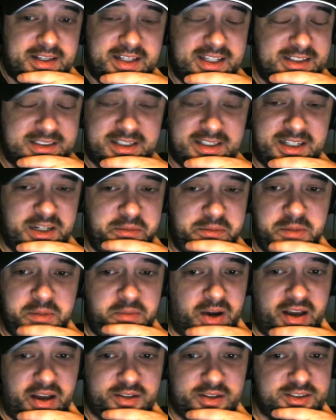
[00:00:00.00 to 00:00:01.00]
these are going to be
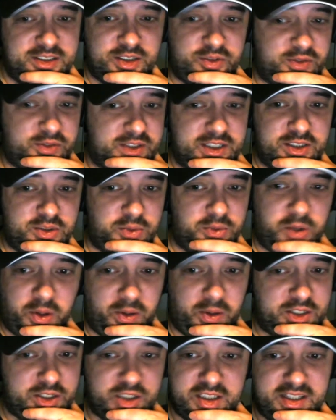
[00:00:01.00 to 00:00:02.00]
my answers for these sort of
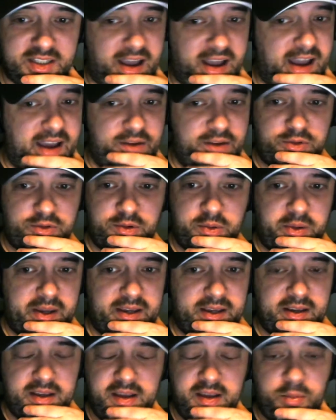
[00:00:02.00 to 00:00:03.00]
questions every
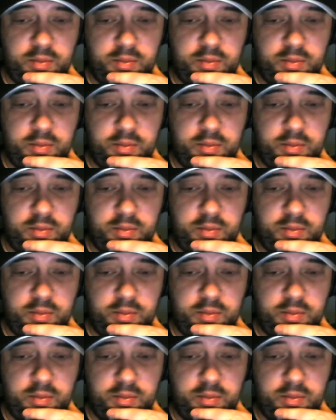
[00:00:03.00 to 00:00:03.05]
week.